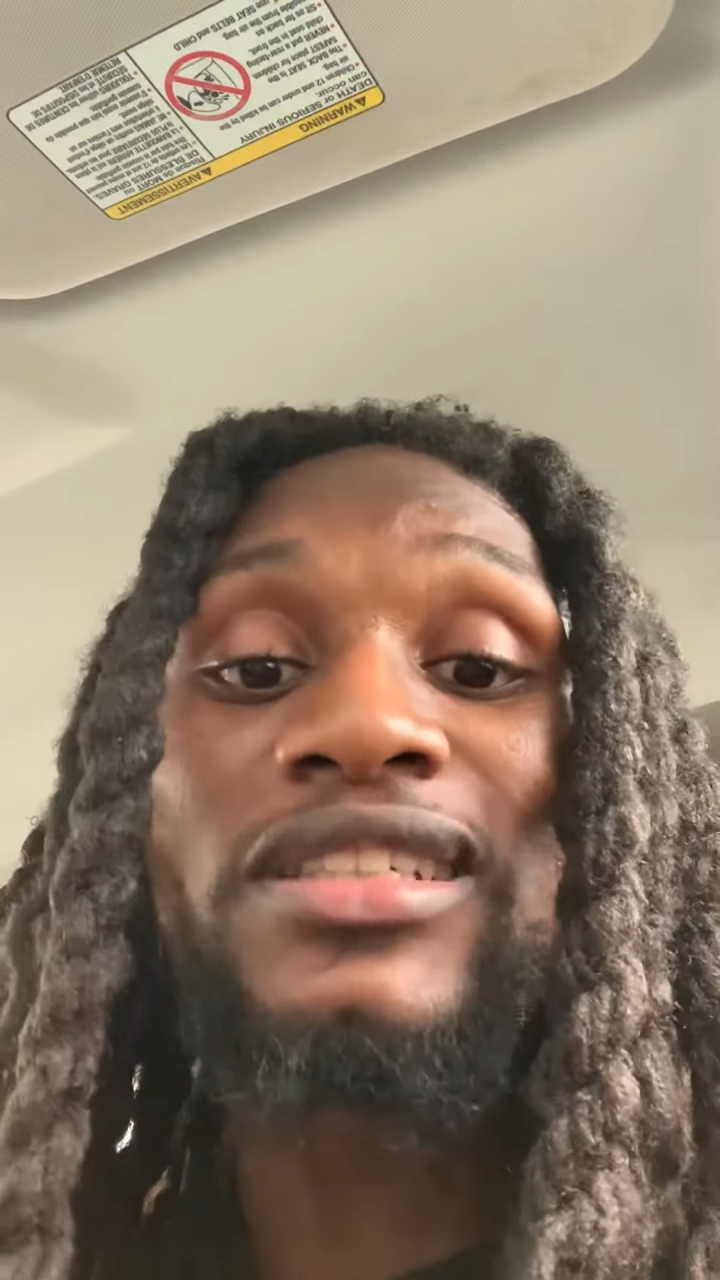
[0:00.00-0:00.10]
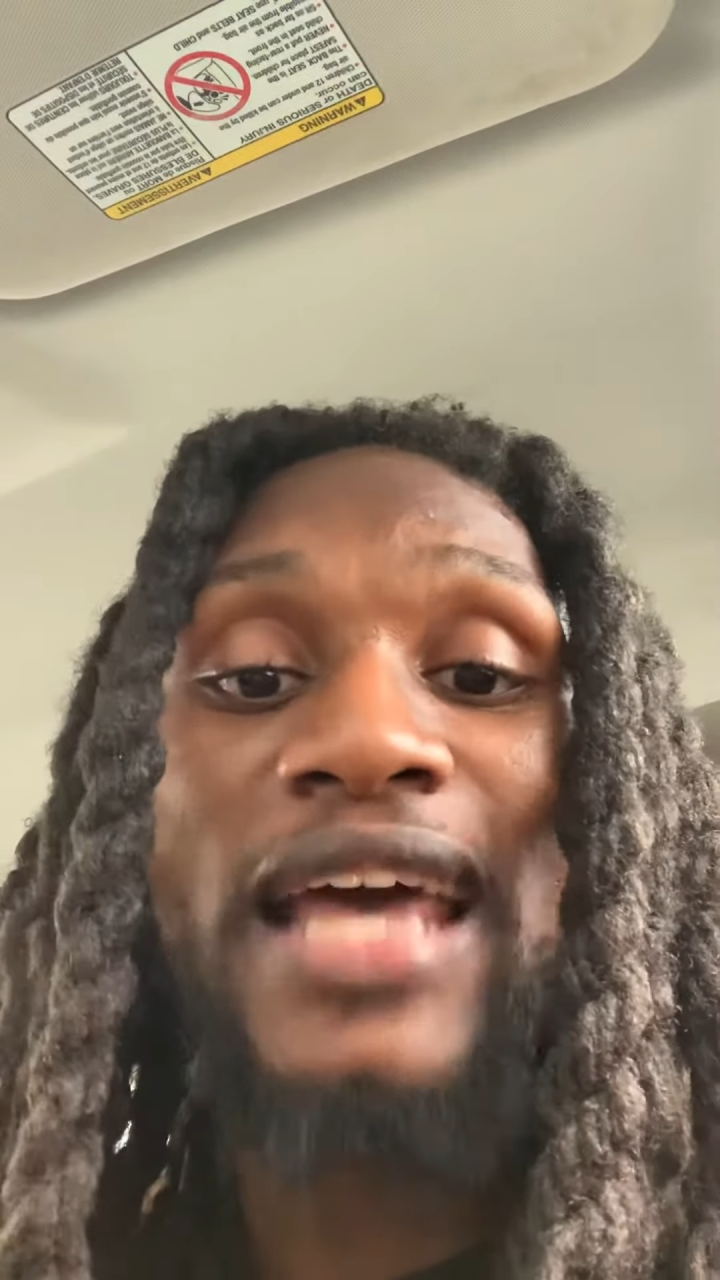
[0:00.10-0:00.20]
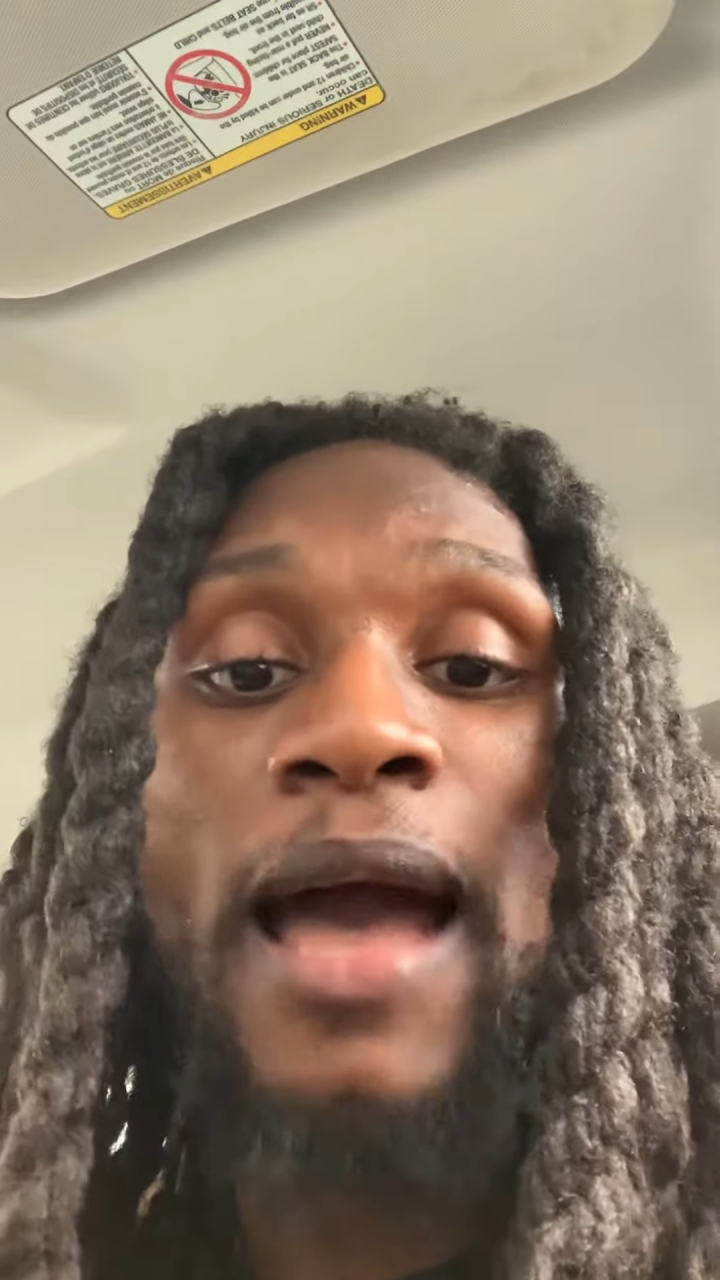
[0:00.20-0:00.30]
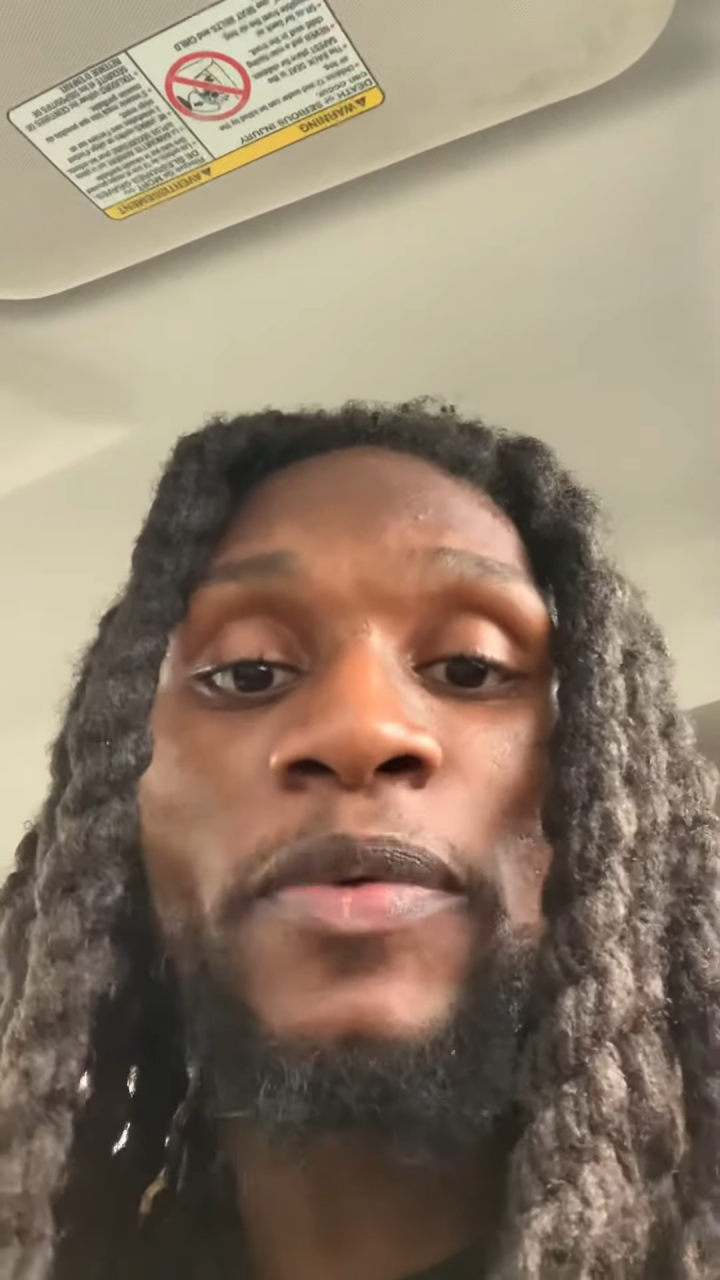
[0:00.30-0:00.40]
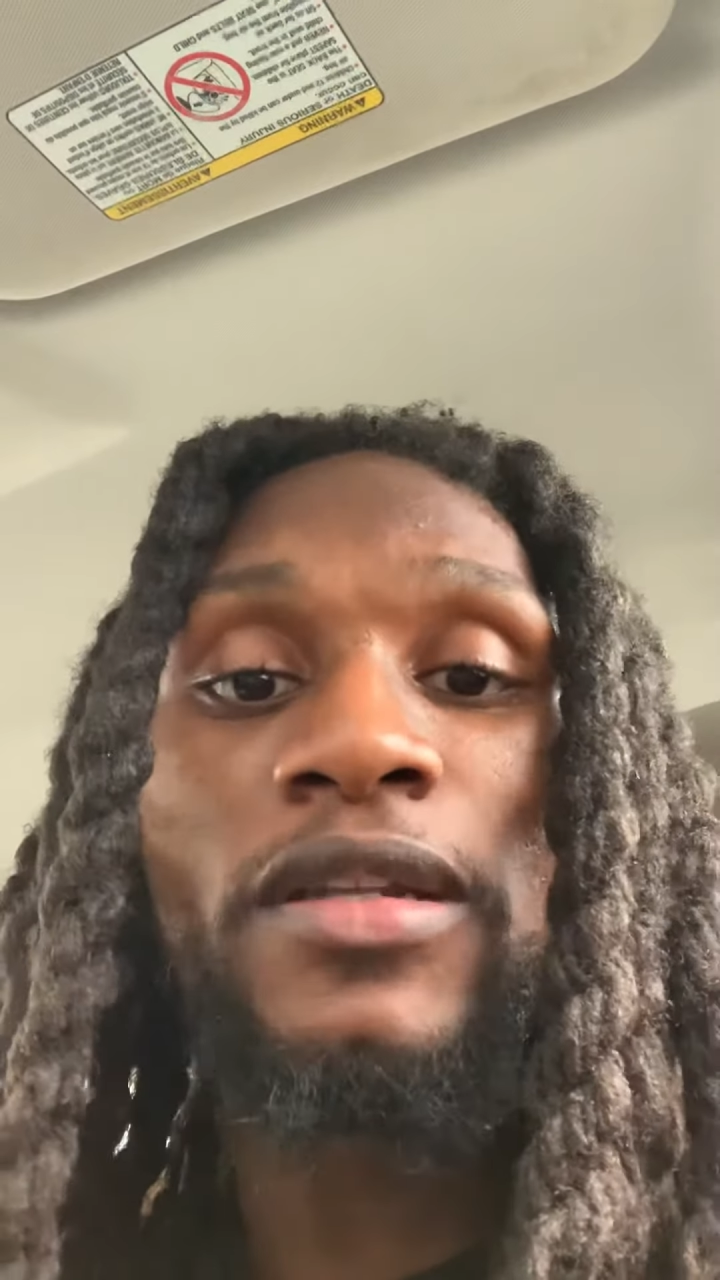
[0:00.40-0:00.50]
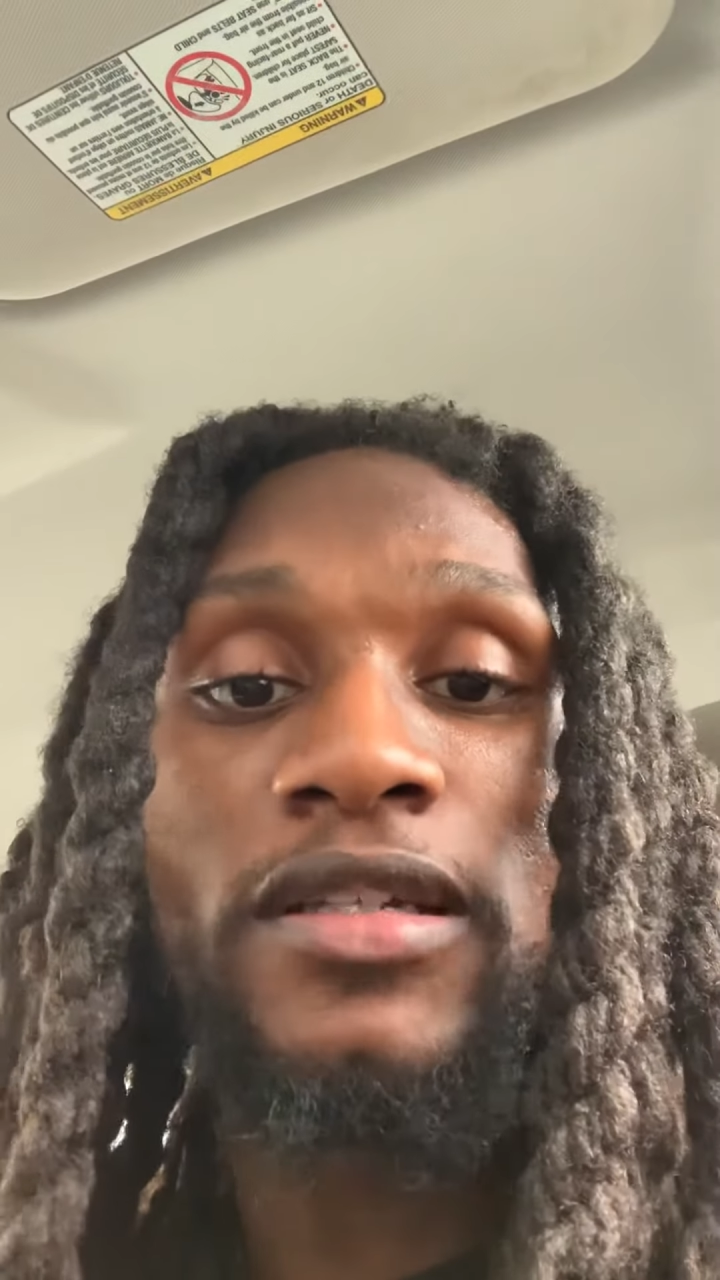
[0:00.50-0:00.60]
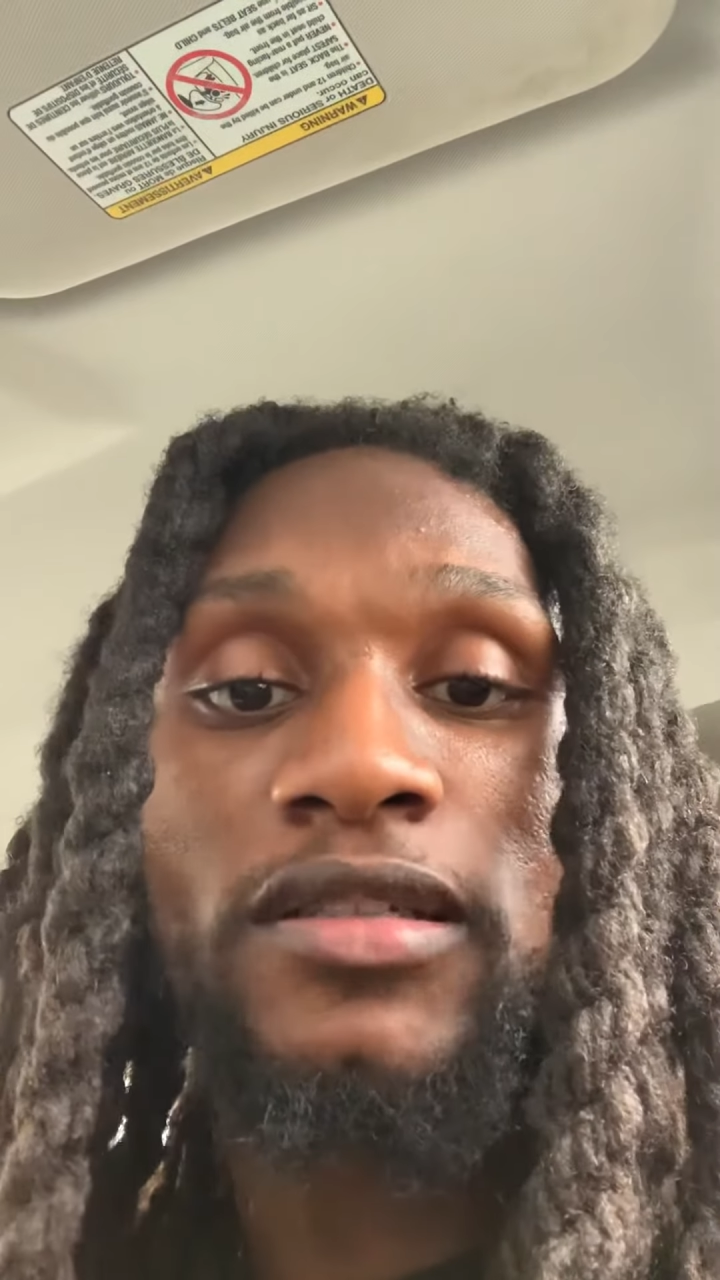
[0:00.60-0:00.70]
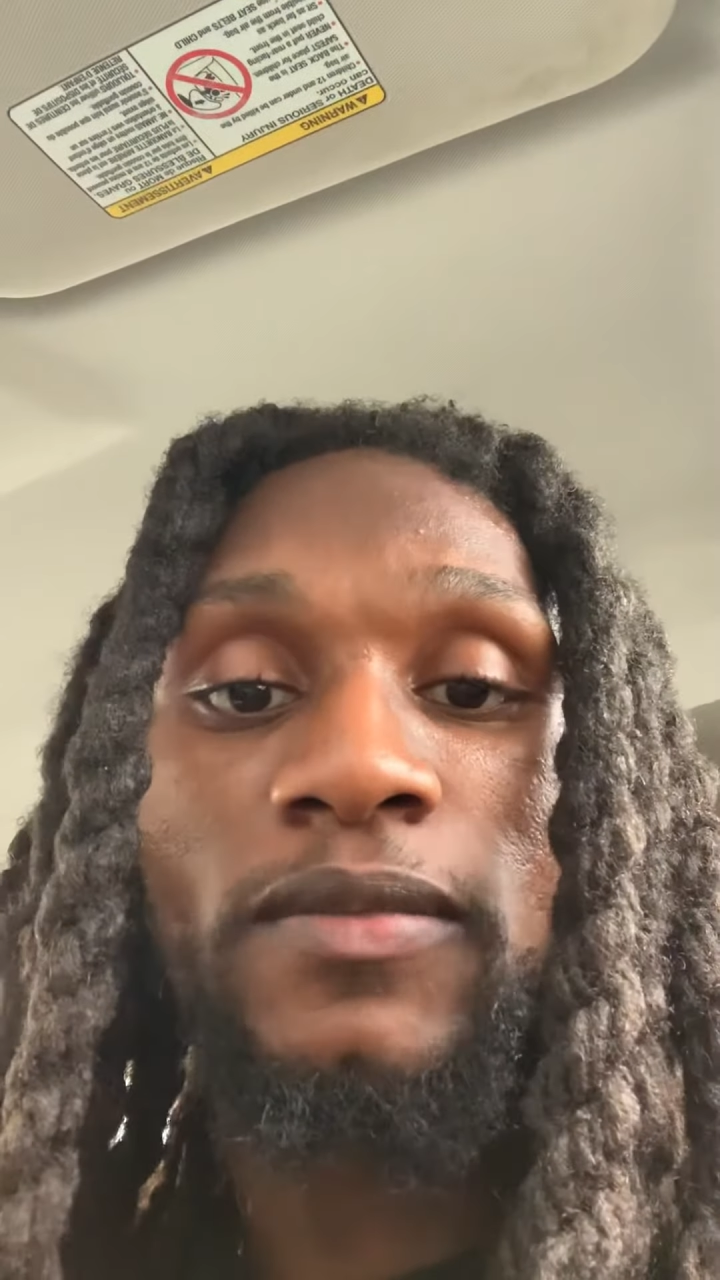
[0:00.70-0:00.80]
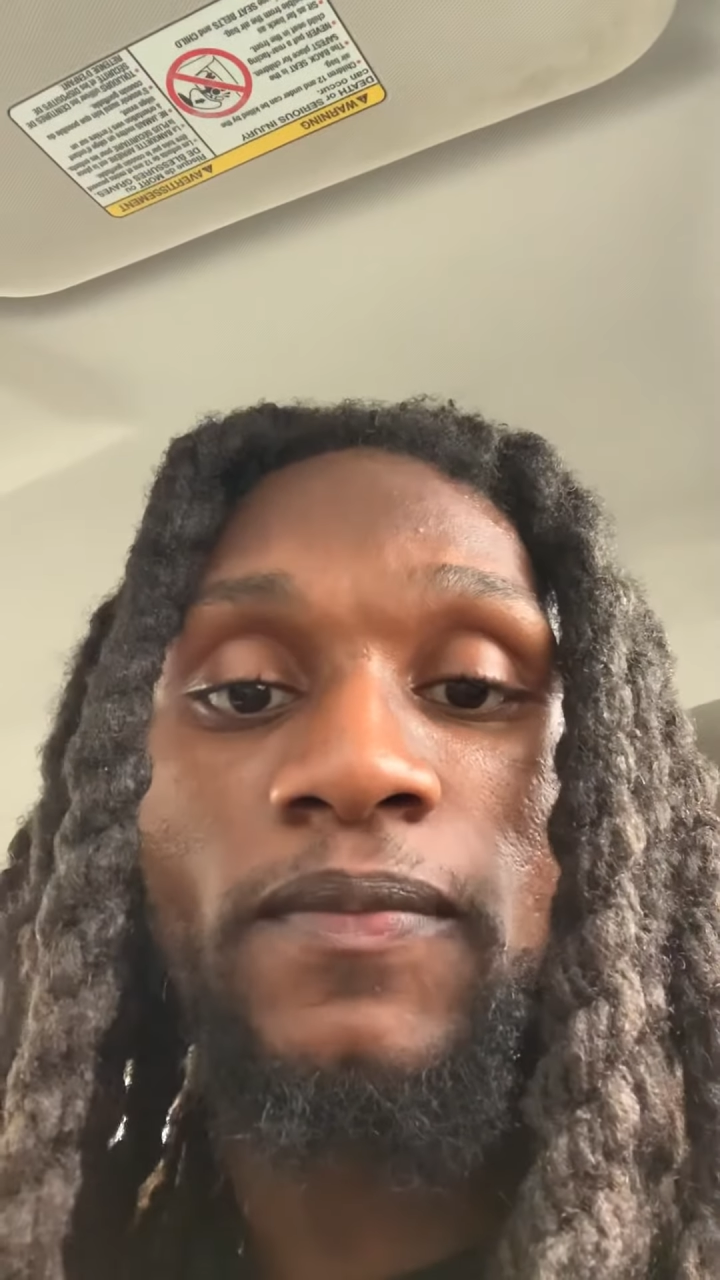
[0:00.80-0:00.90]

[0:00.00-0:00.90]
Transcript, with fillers: happiness,